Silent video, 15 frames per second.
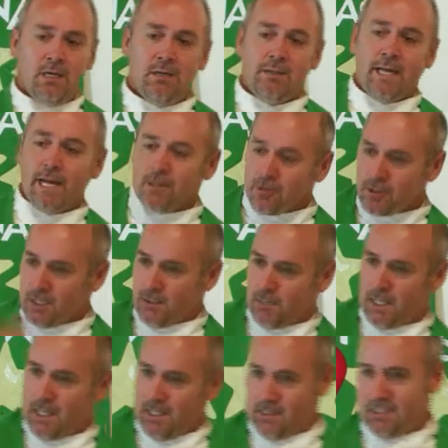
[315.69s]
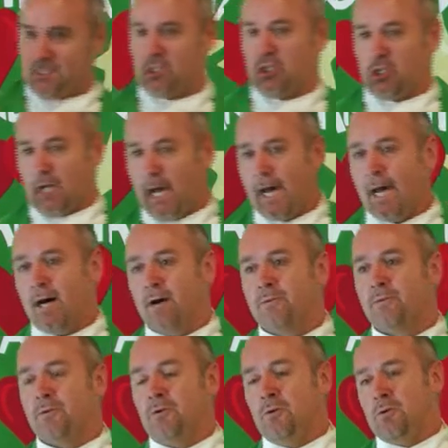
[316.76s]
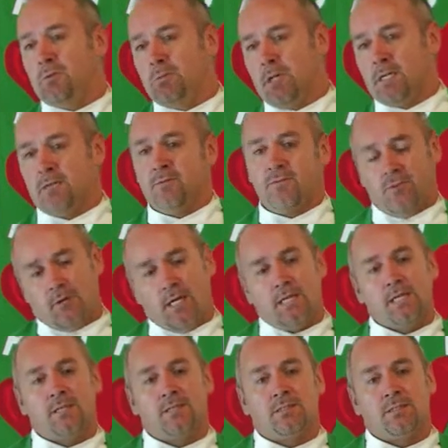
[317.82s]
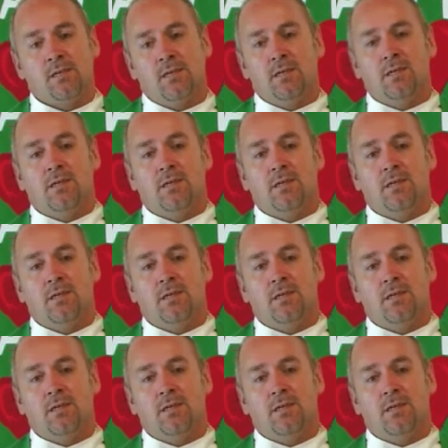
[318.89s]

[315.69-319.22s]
not only to be his child through the blood of Christ,